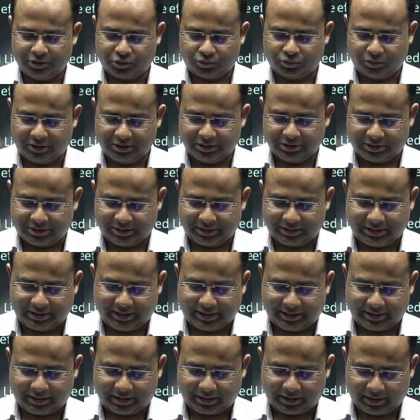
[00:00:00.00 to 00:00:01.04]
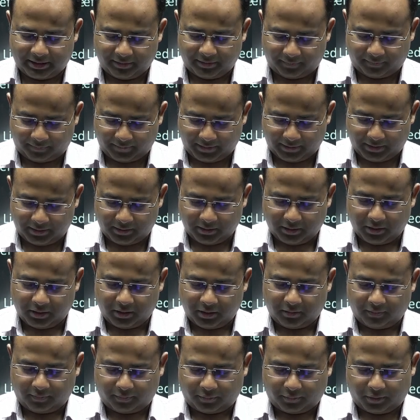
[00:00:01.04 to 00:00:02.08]
So it is said that he fell
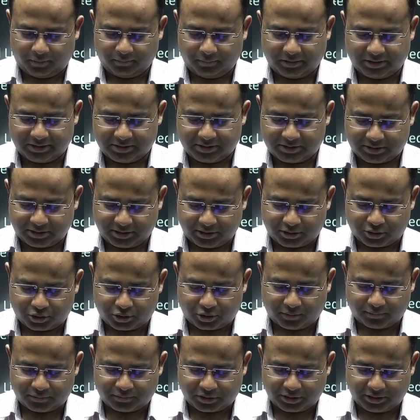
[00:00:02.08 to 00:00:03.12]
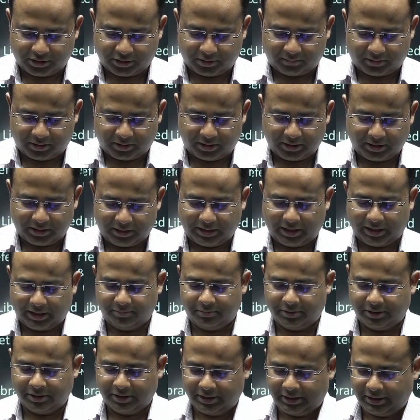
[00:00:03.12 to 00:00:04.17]
from the stairs of Sher
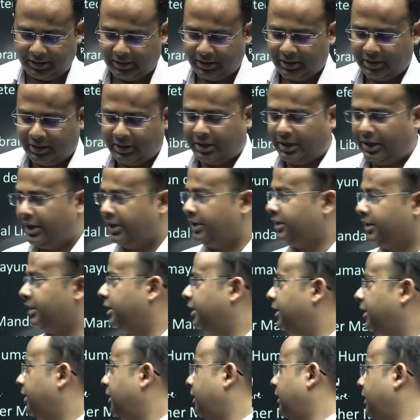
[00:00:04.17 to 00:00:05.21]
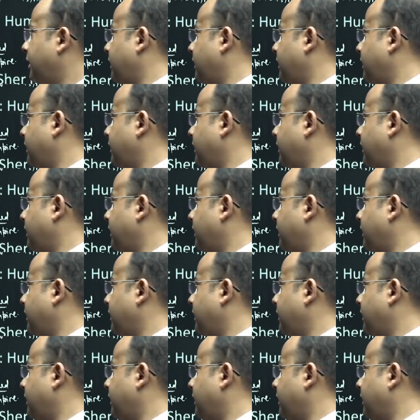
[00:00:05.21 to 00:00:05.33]
library and there he